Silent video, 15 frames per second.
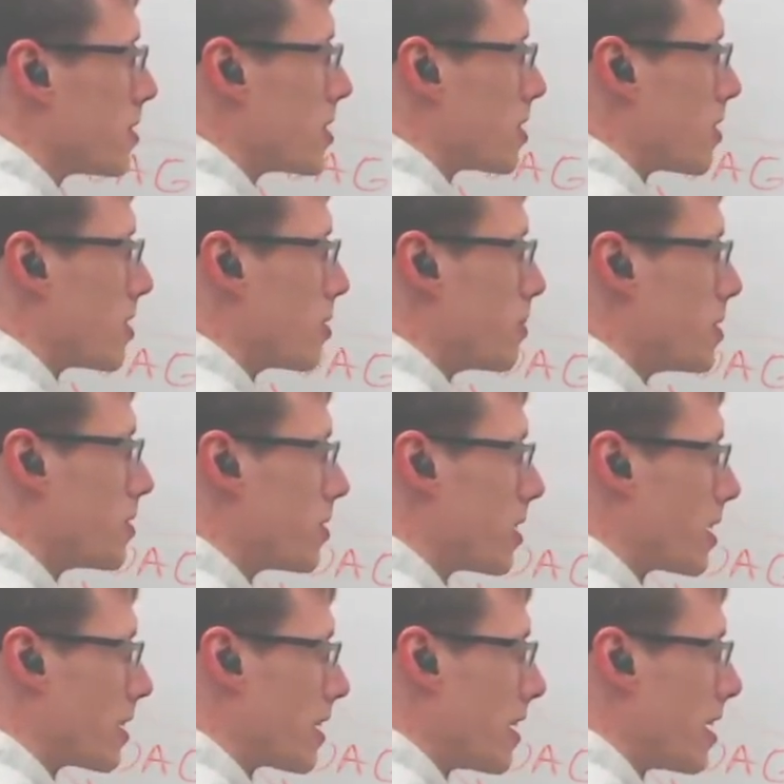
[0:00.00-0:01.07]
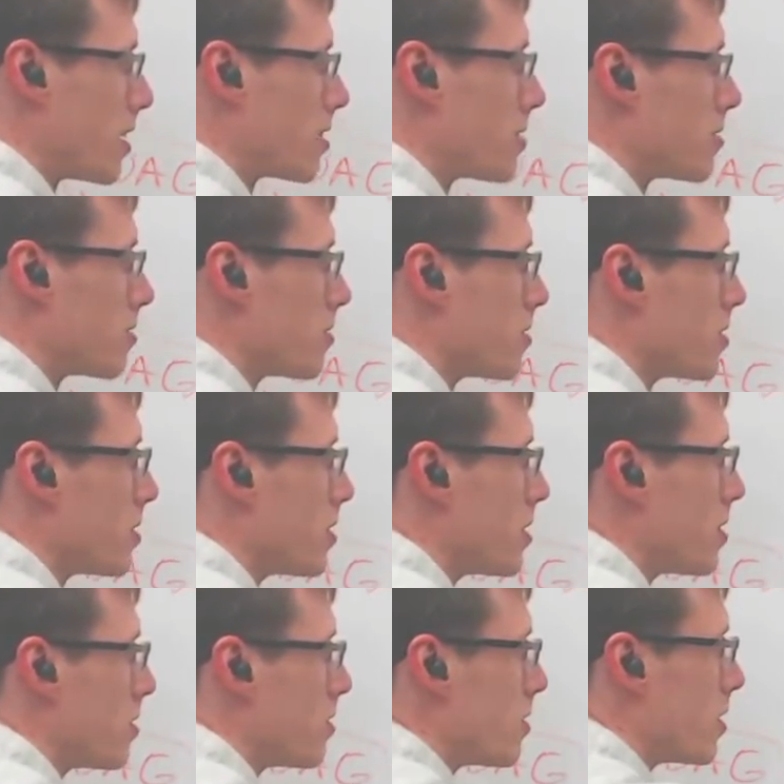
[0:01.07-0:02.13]
Sorry, let me do it like that,
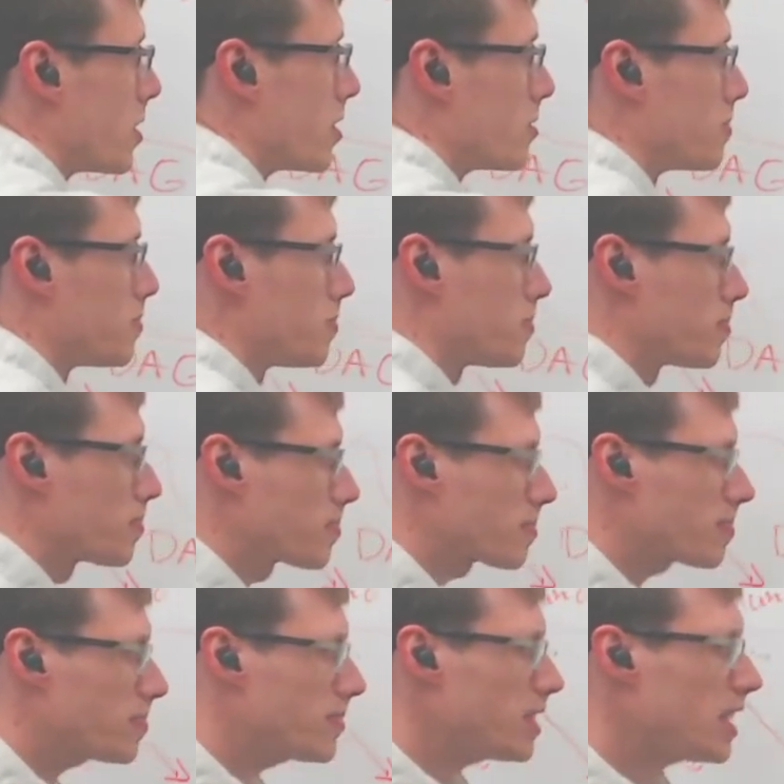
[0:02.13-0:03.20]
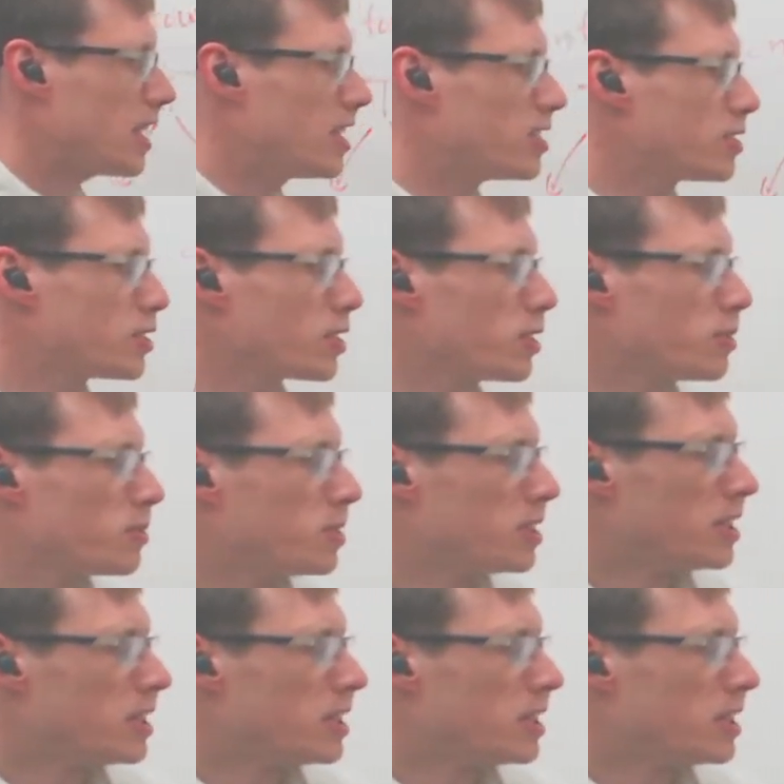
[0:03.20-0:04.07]
right? And so